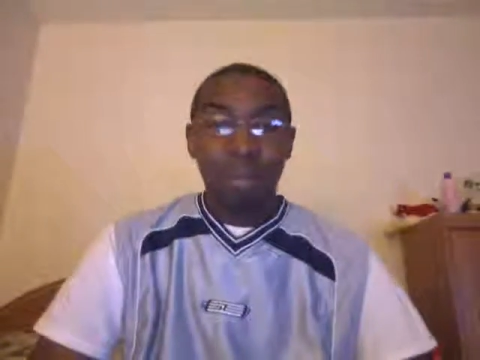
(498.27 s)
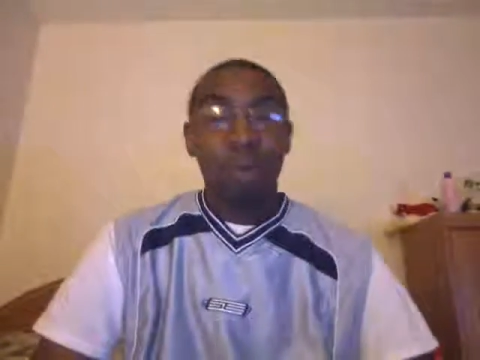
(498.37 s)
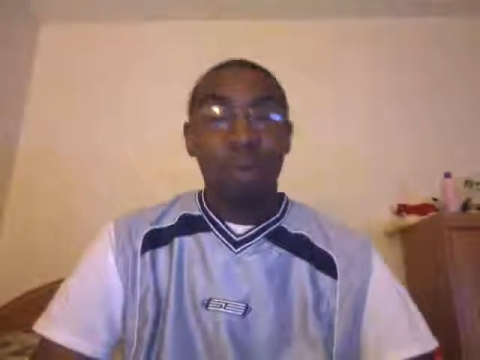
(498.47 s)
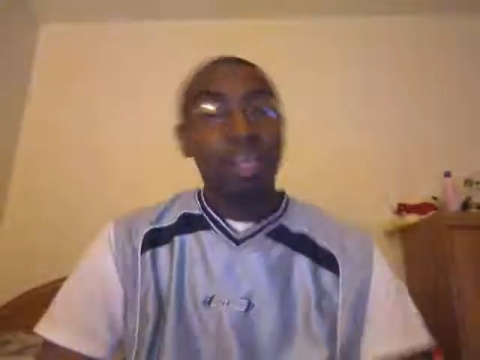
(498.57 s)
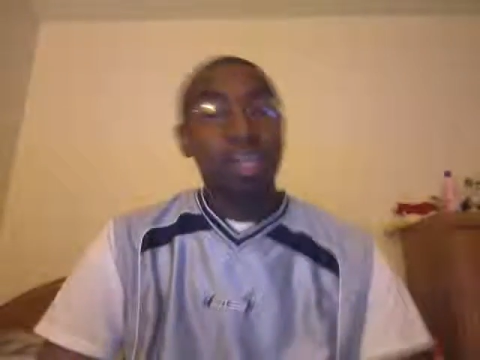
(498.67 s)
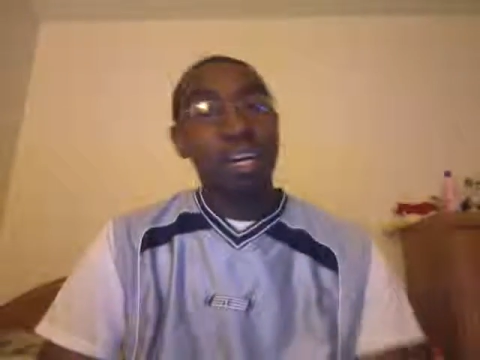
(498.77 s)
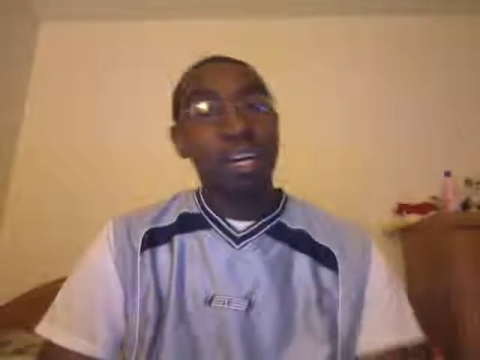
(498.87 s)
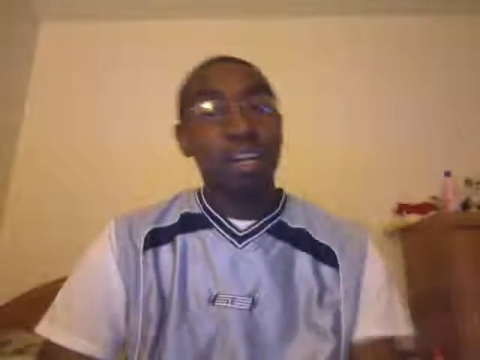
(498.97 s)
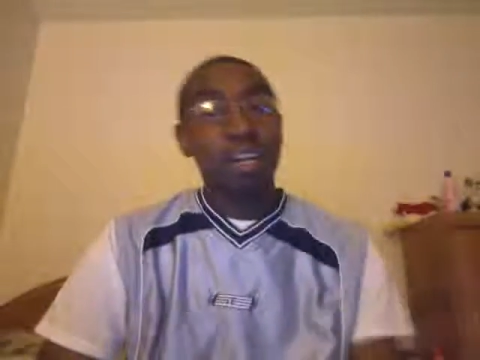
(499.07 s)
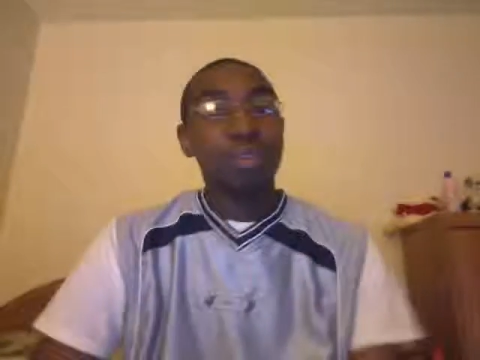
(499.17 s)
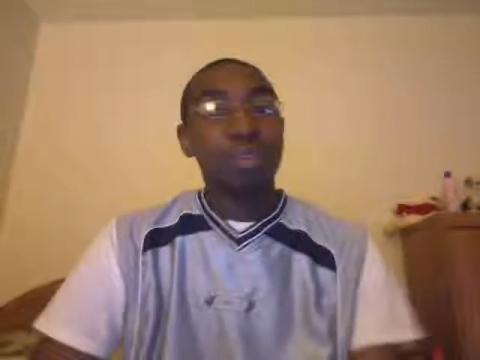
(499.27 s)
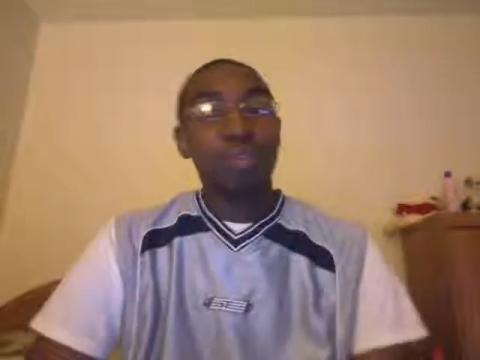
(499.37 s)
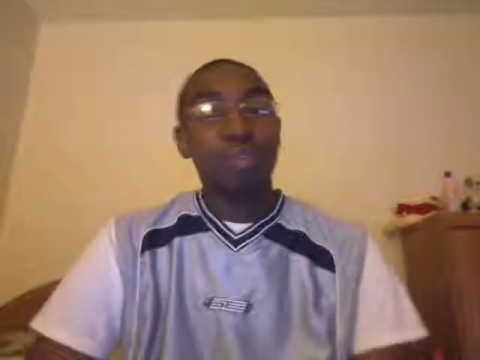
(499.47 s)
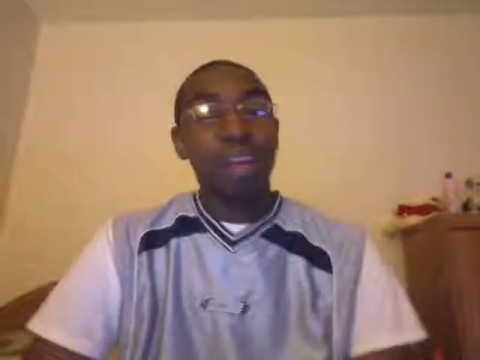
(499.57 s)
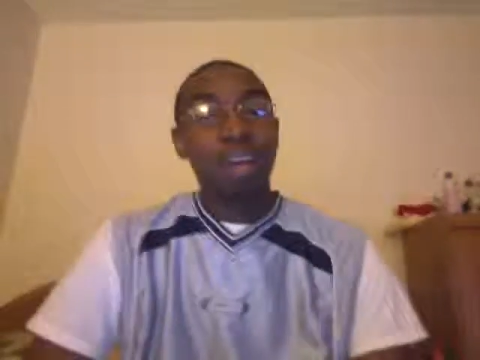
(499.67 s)
Well, that concludes
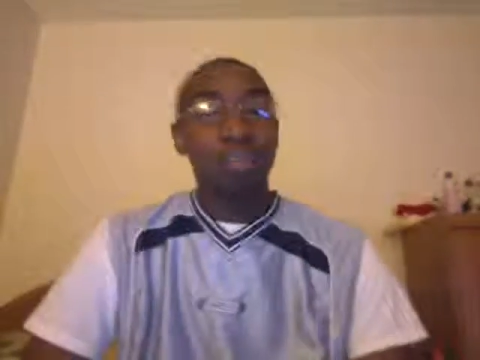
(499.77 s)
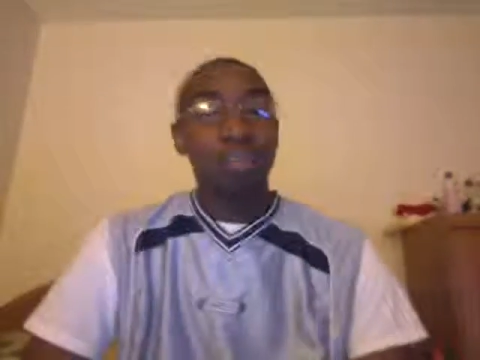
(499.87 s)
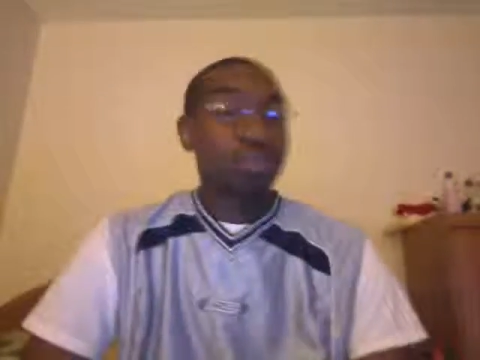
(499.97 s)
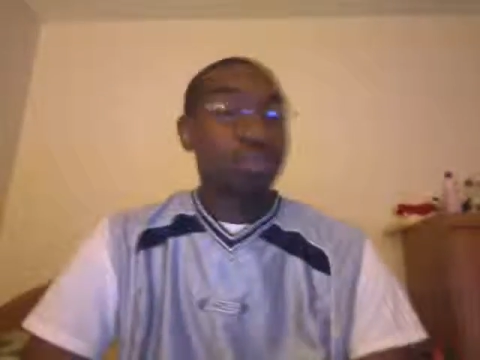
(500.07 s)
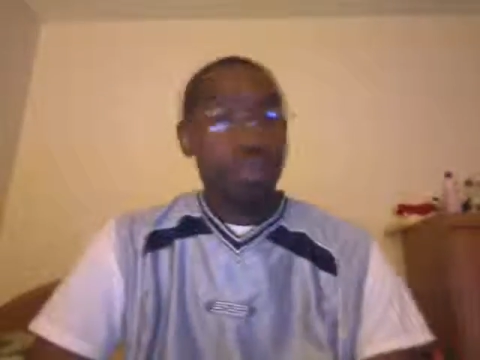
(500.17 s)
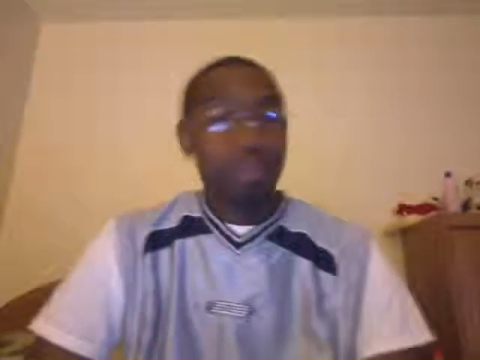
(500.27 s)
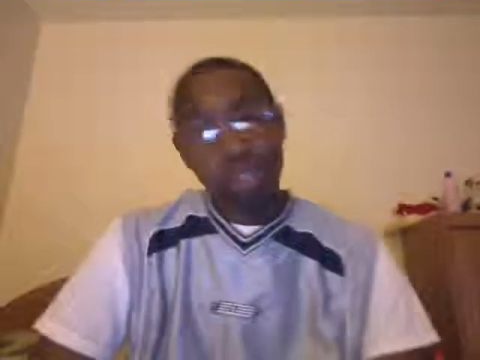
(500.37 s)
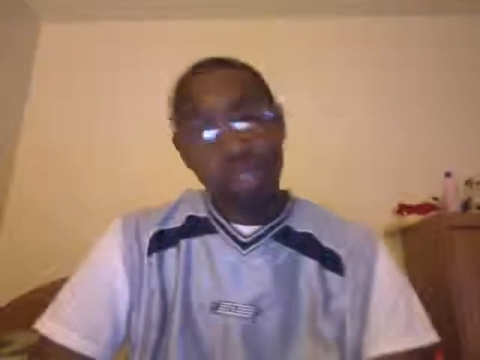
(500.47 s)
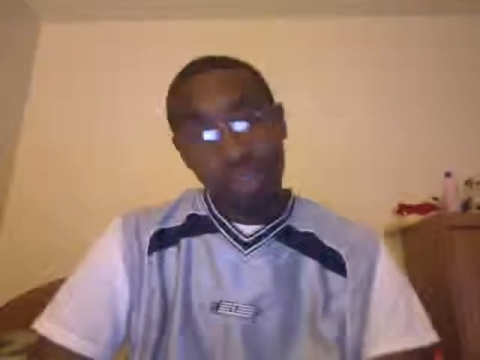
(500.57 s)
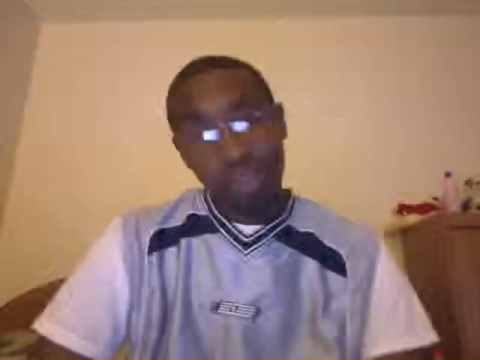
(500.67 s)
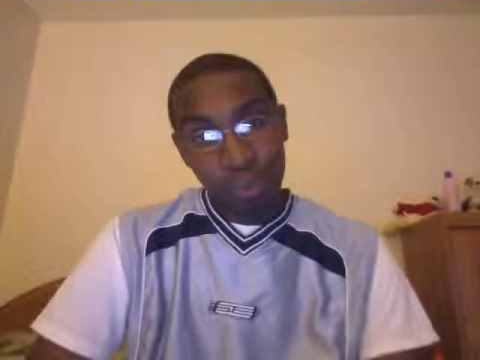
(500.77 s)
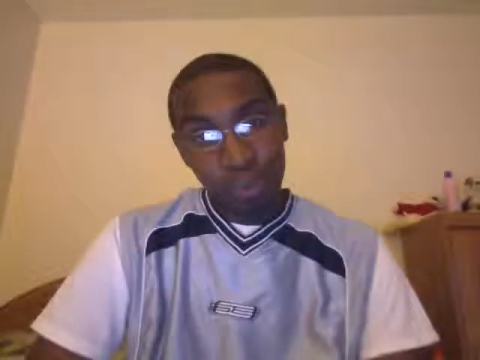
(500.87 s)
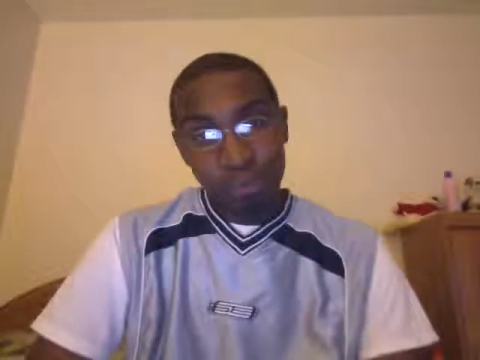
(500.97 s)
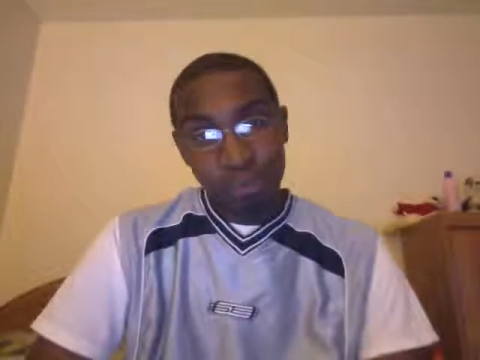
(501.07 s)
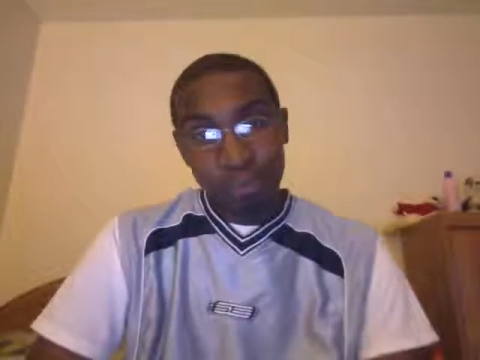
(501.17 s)
my little tribute to
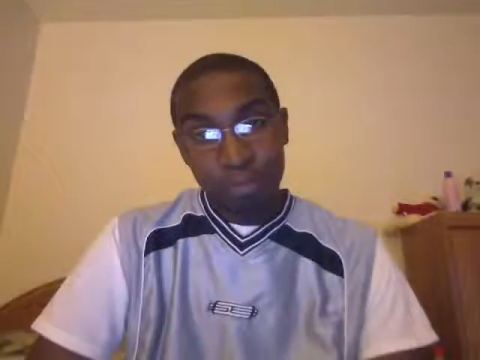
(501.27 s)
Storm.